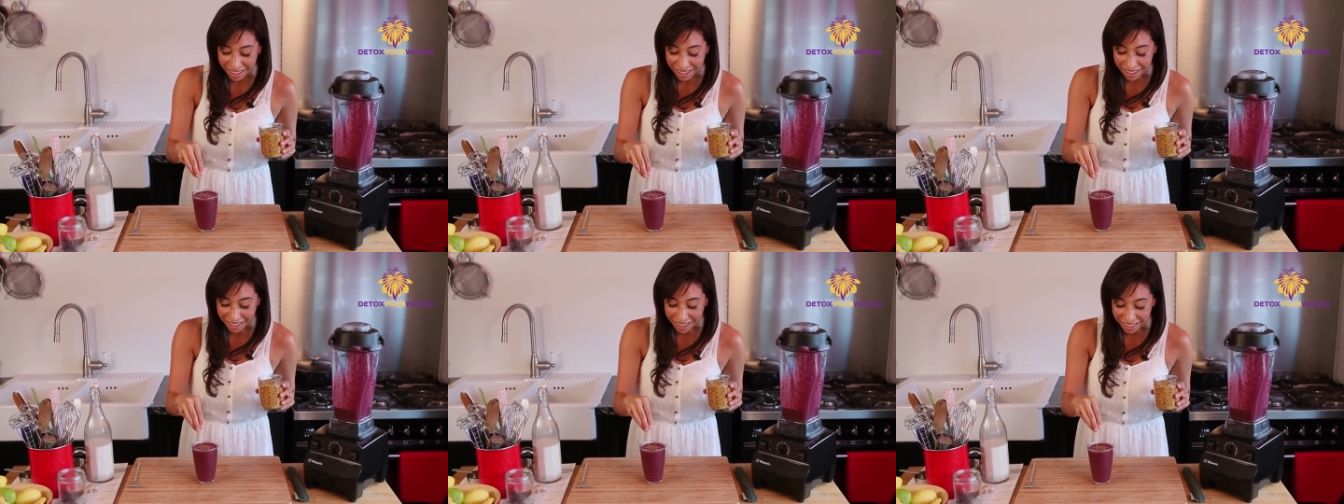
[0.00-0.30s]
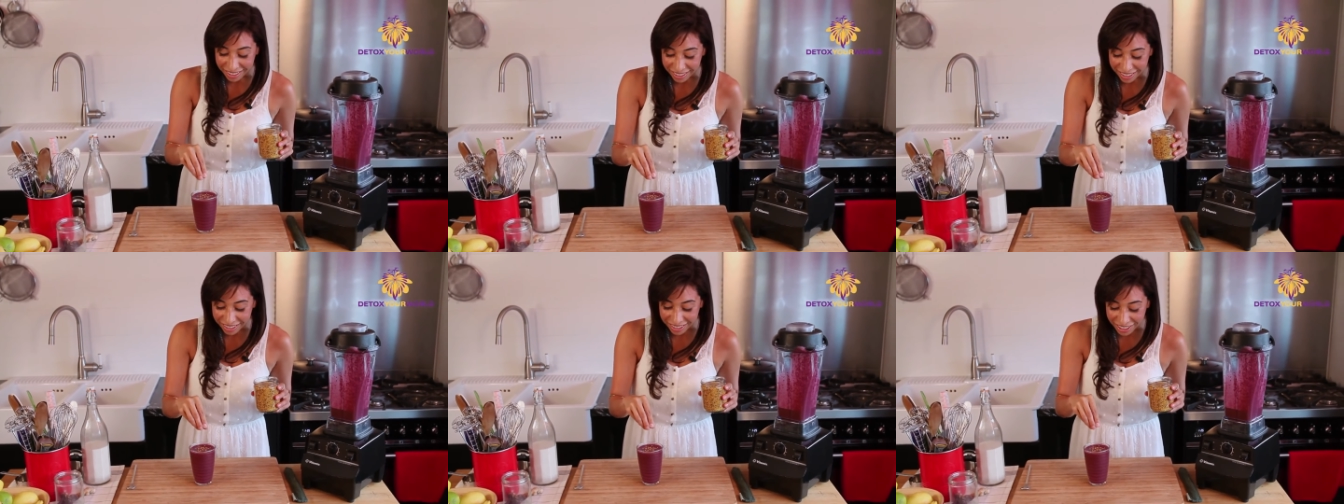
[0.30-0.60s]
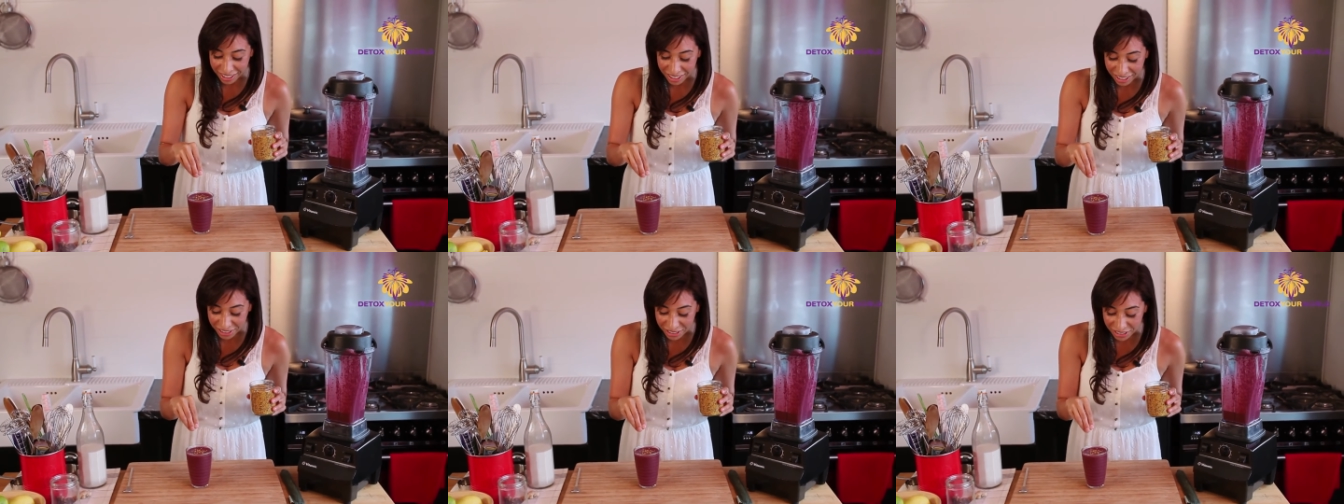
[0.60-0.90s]
Oh, look at the
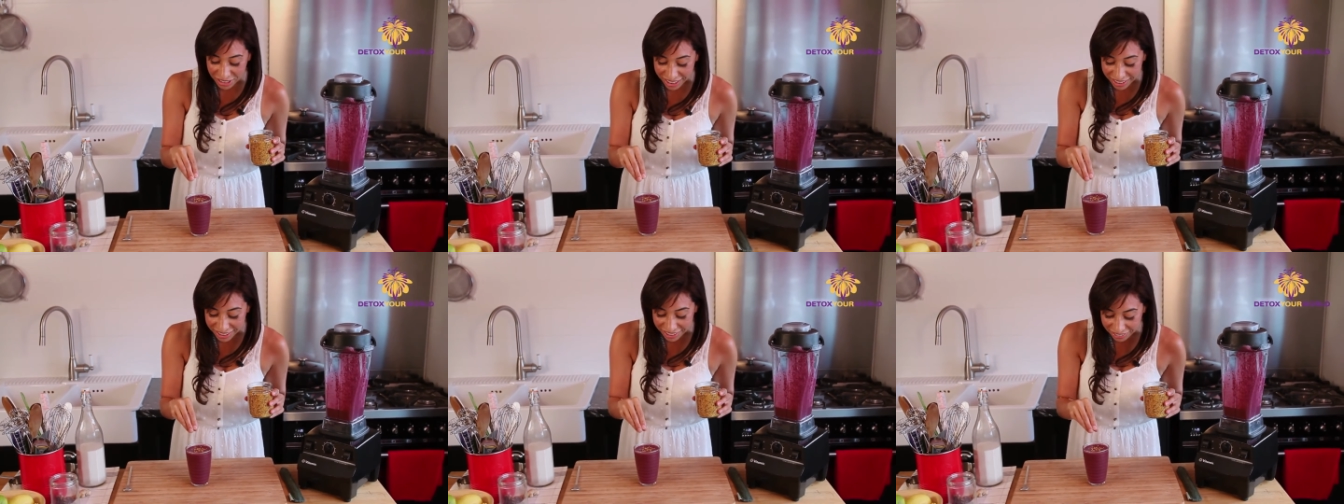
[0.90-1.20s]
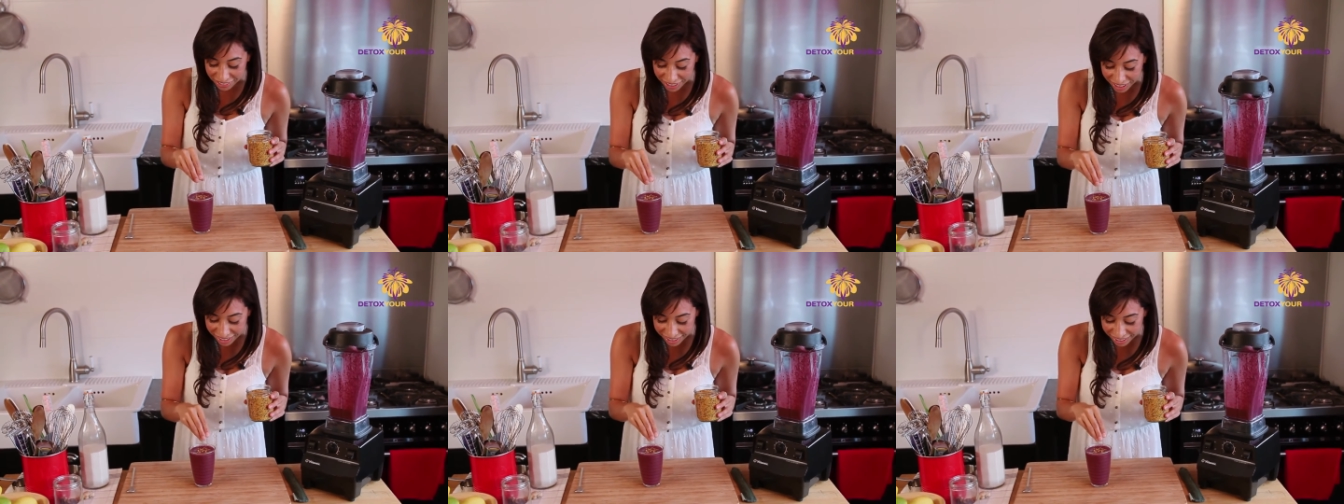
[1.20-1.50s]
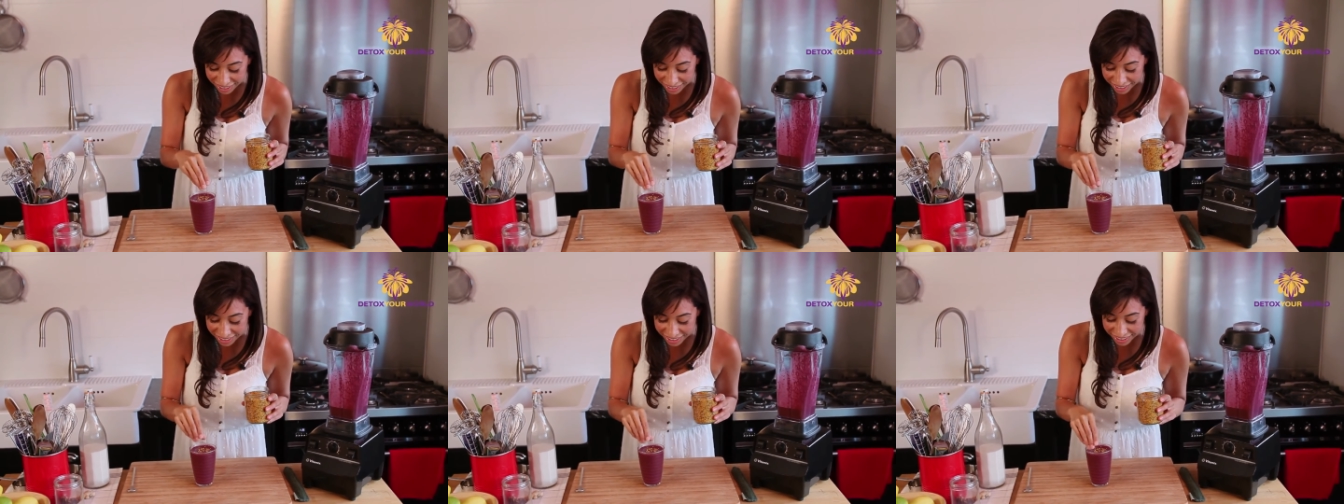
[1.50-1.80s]
contrast of
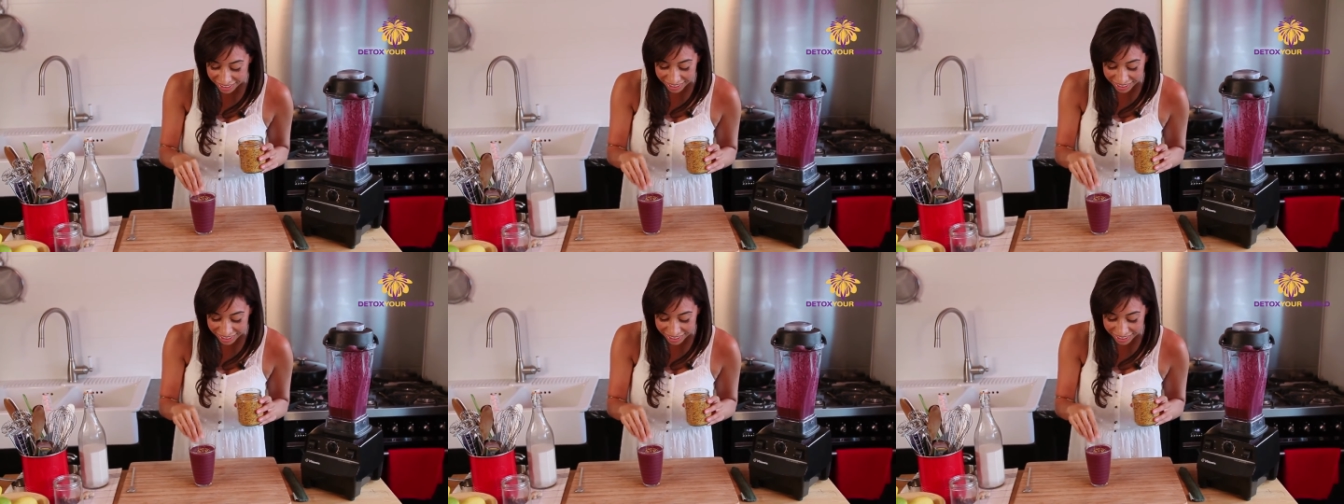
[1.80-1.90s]
colors.